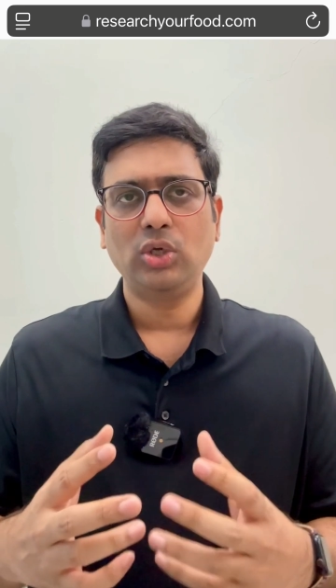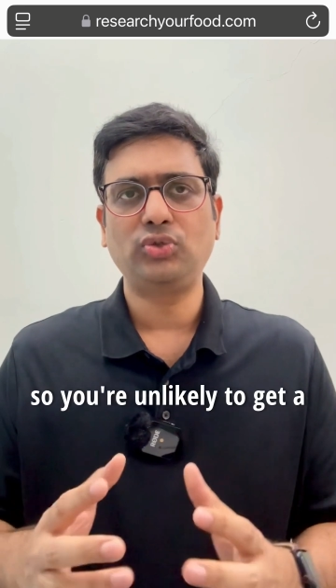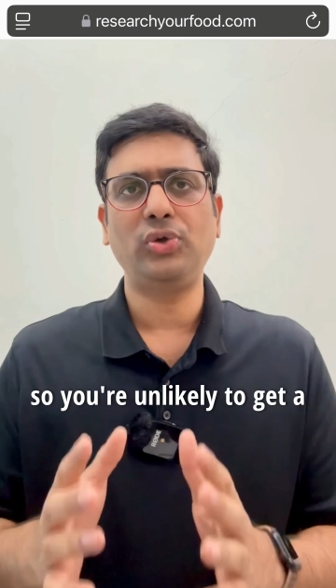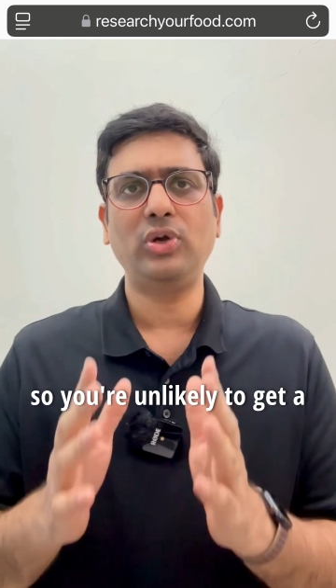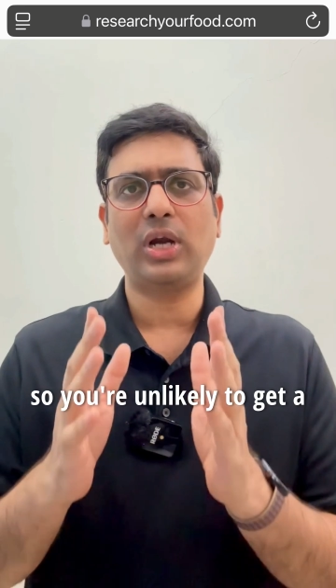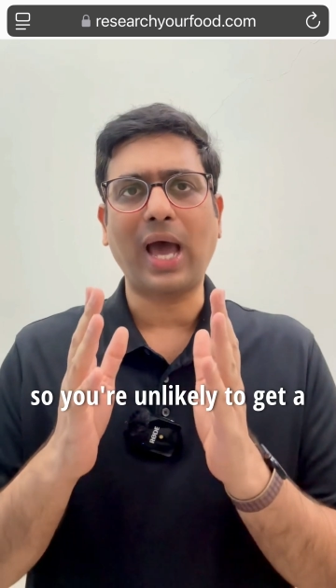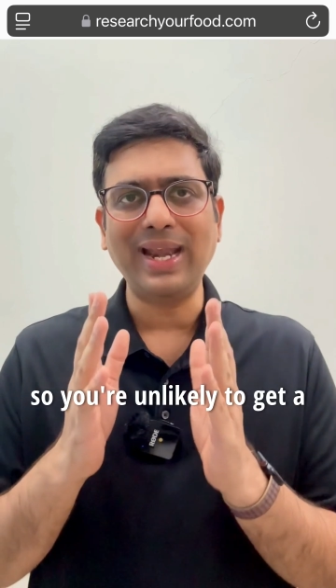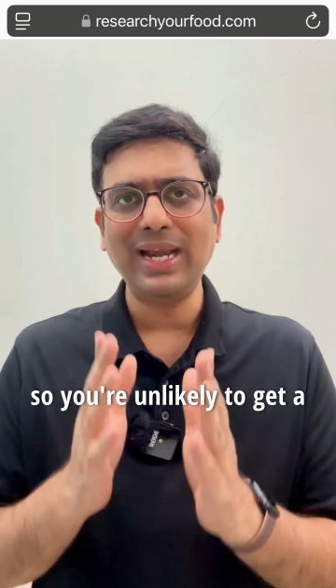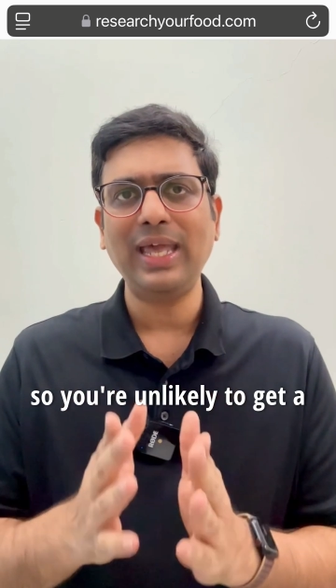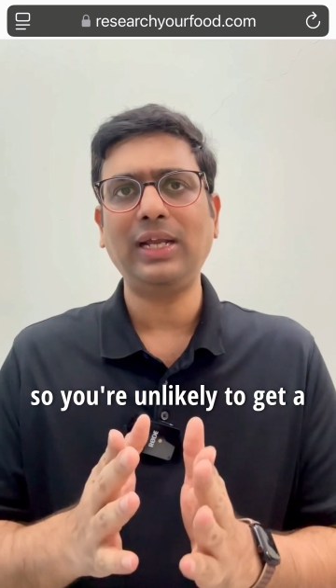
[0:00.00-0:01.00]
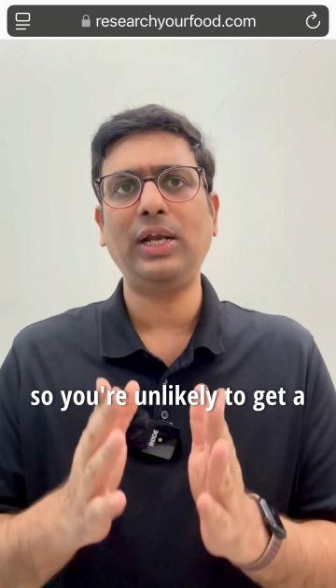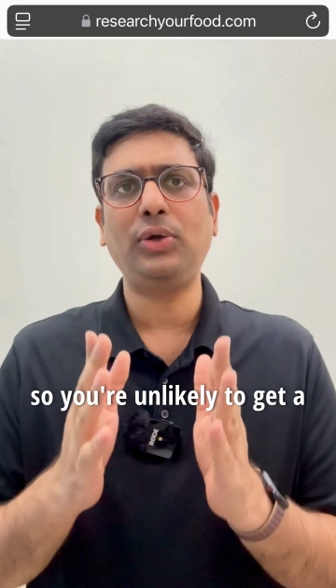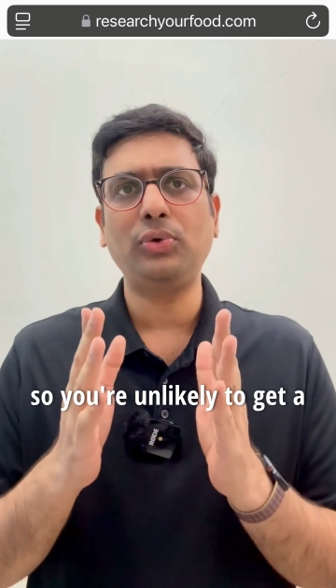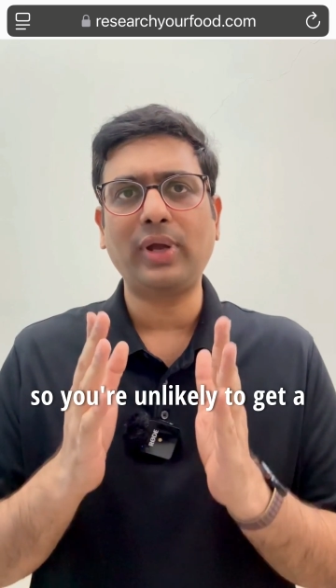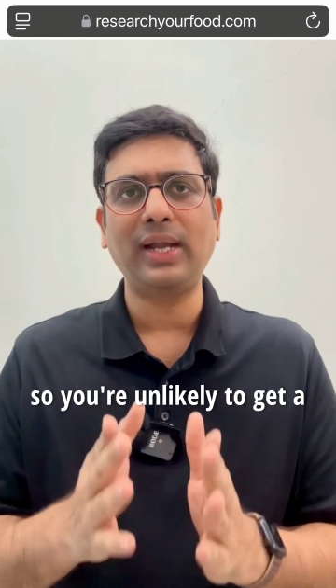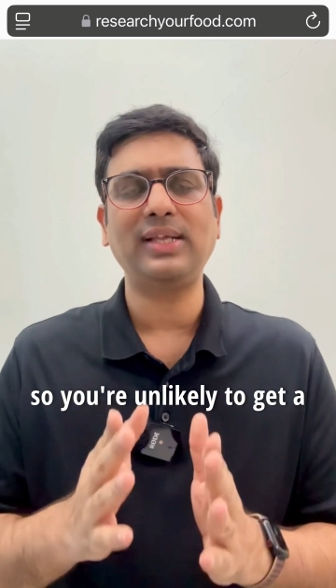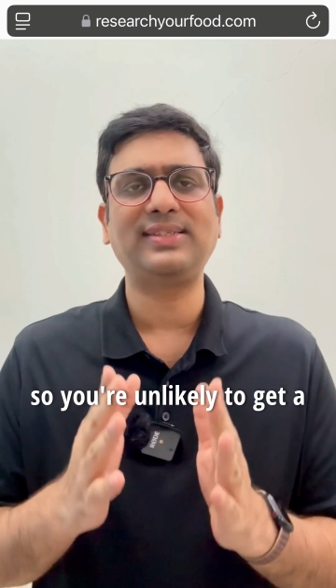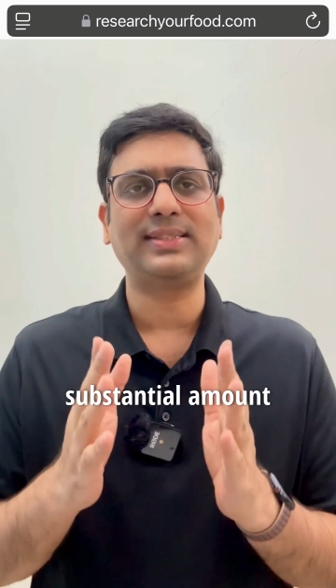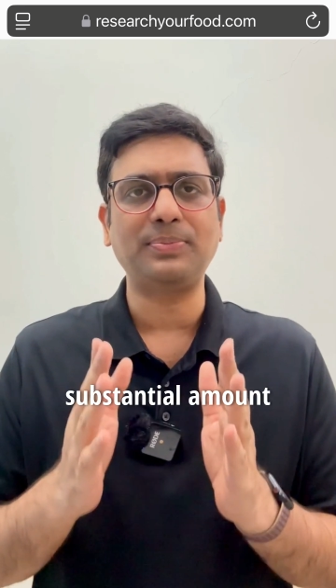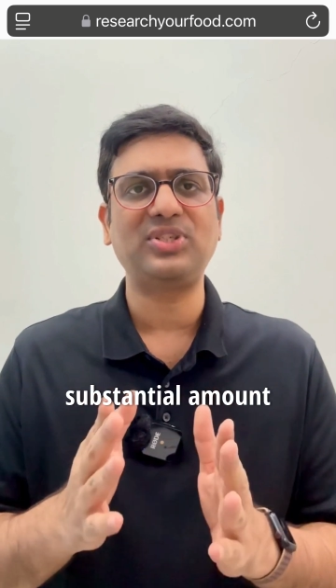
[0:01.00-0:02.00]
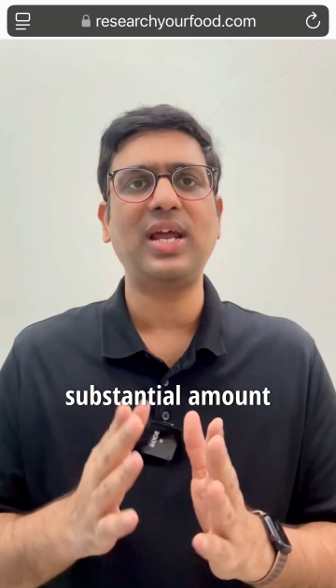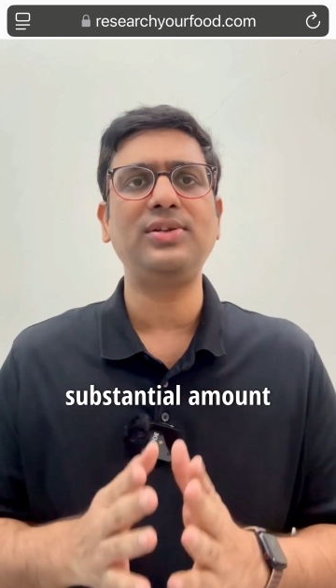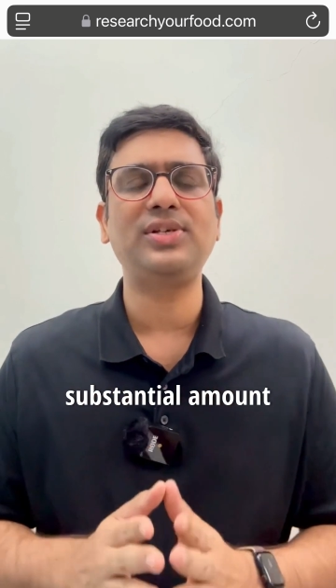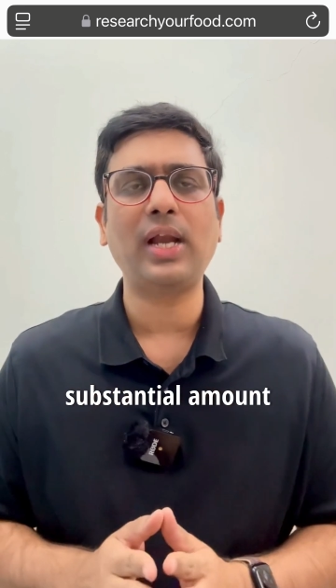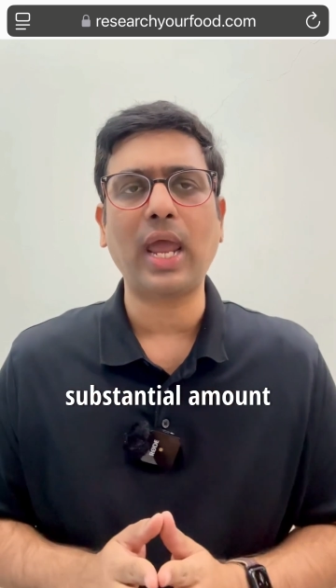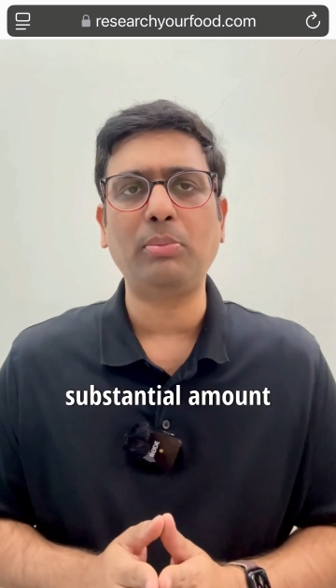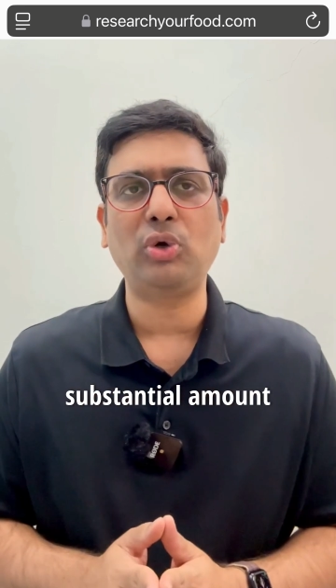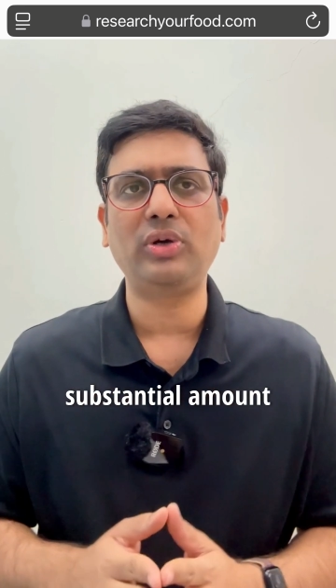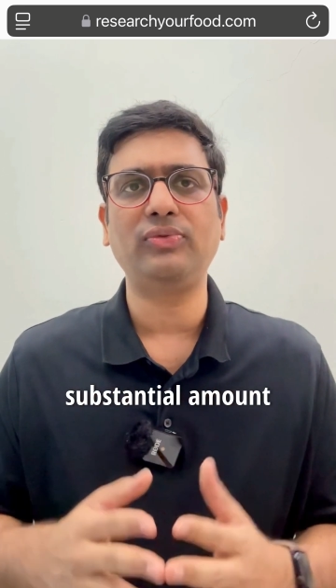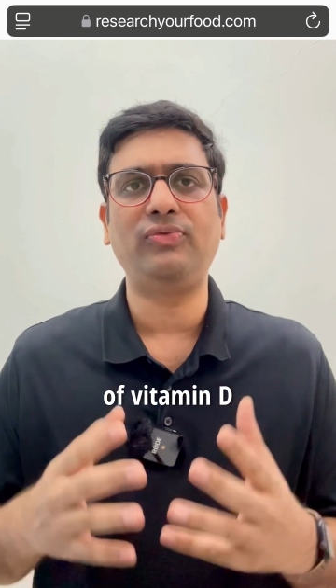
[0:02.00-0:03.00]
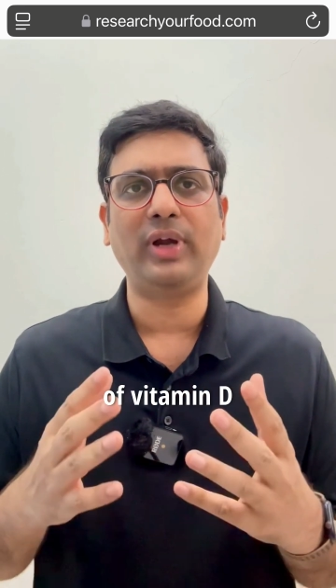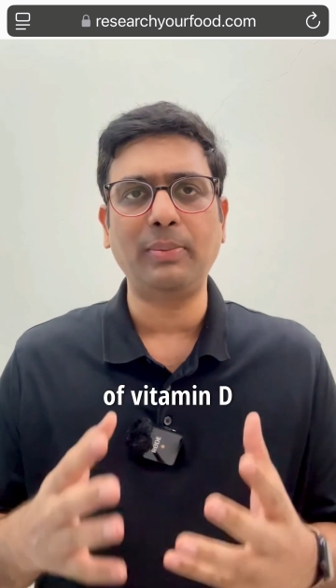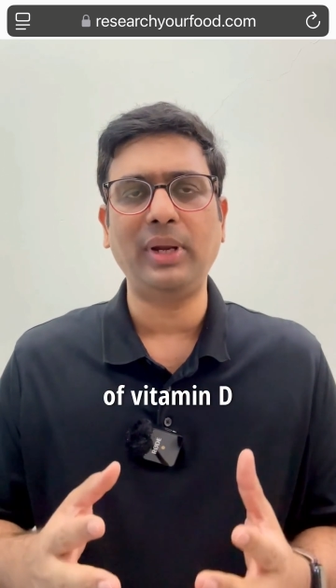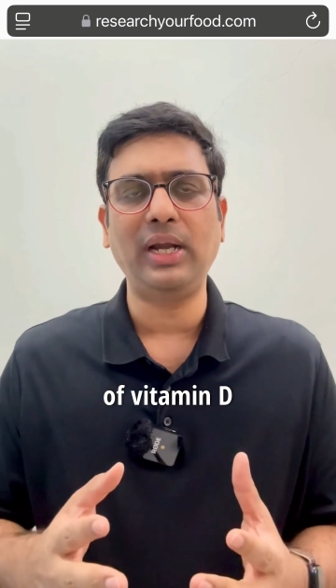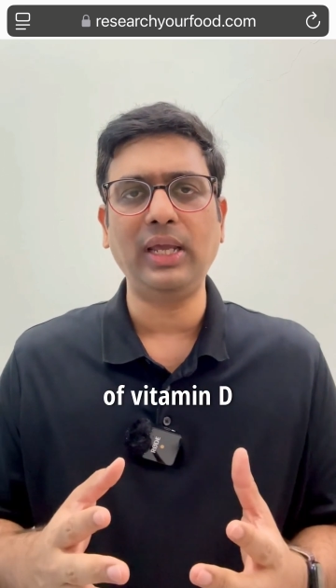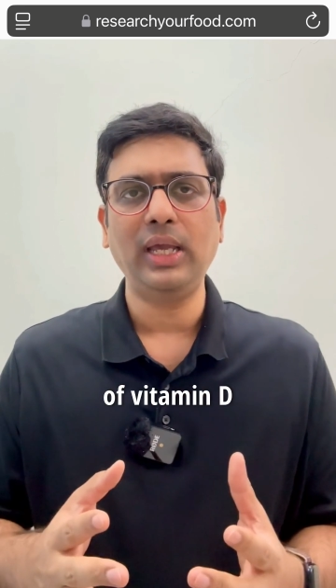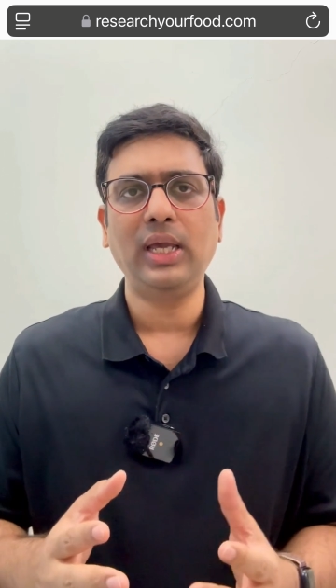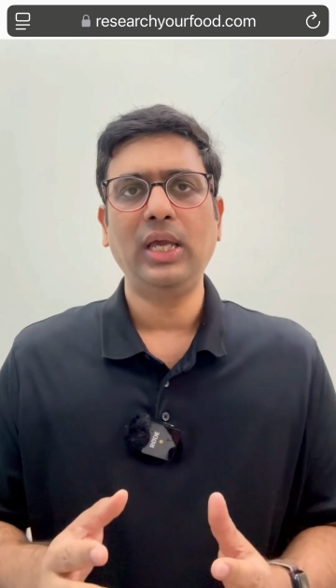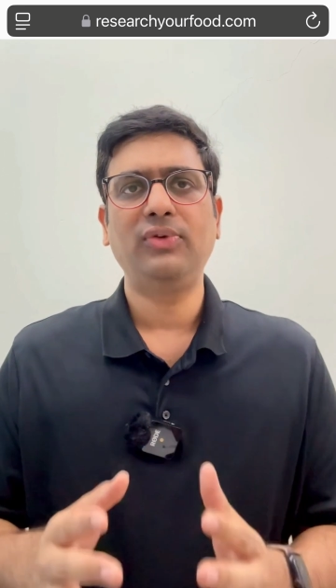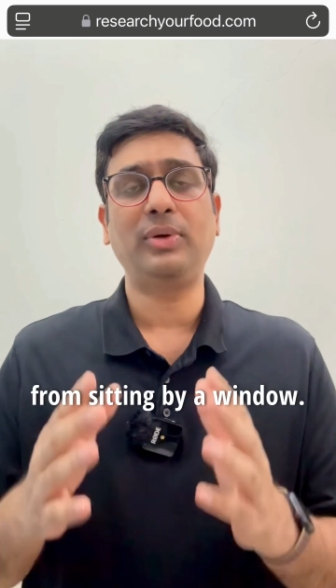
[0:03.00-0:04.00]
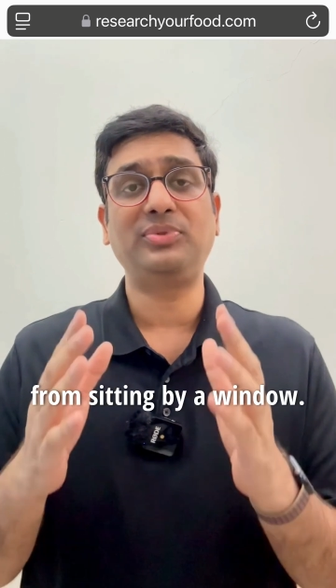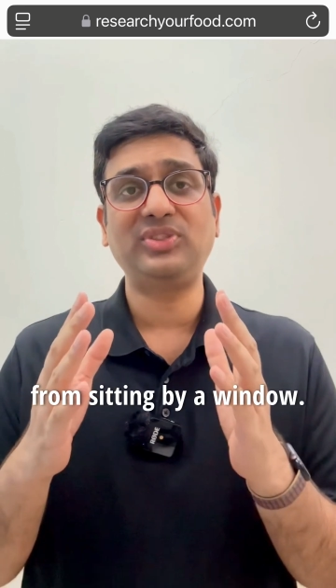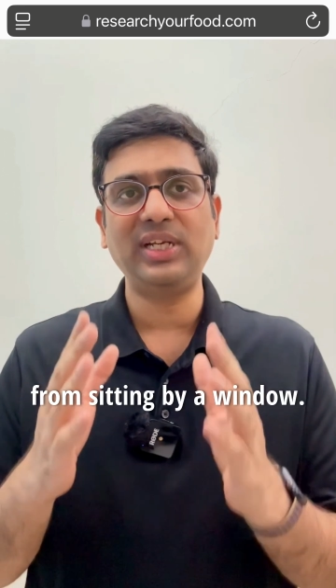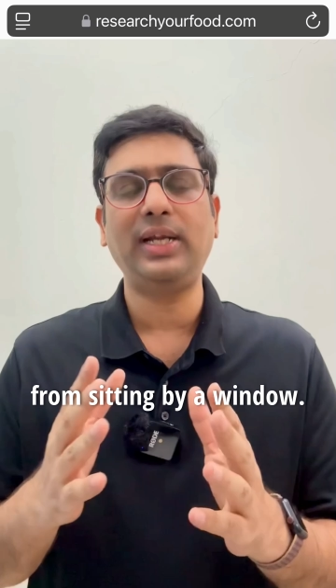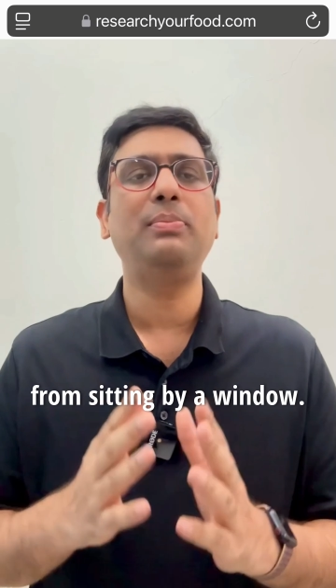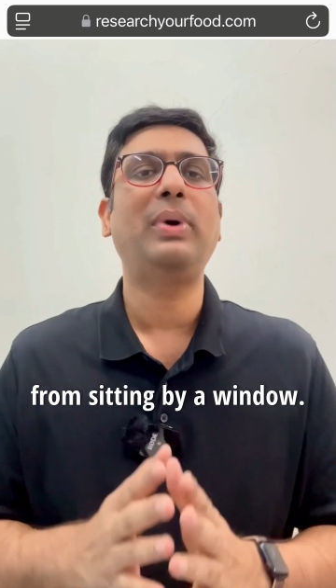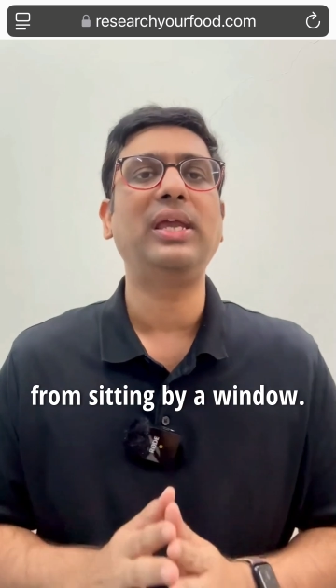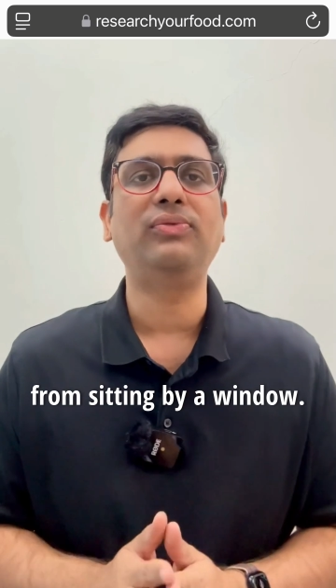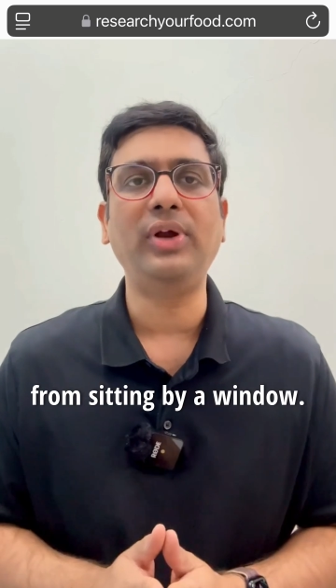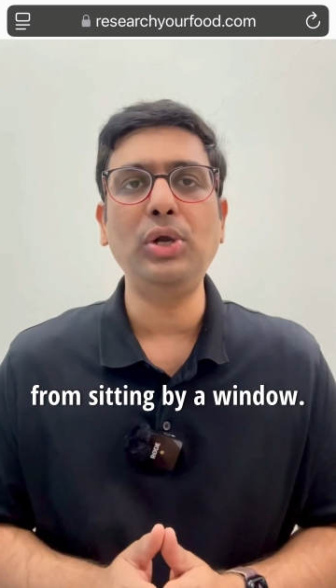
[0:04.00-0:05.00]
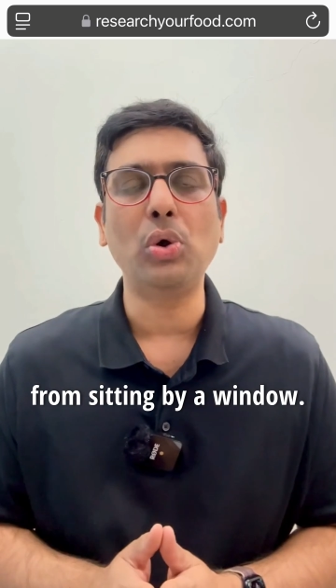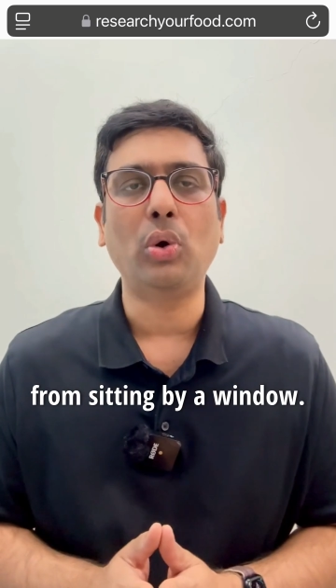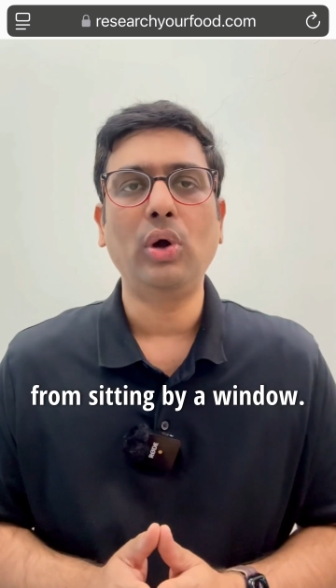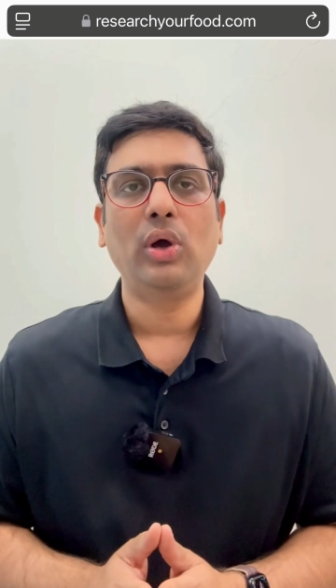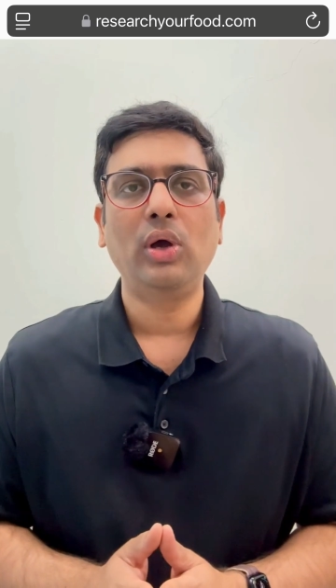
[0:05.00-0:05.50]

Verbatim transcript: so you're unlikely to get a substantial amount of vitamin D from sitting by a window.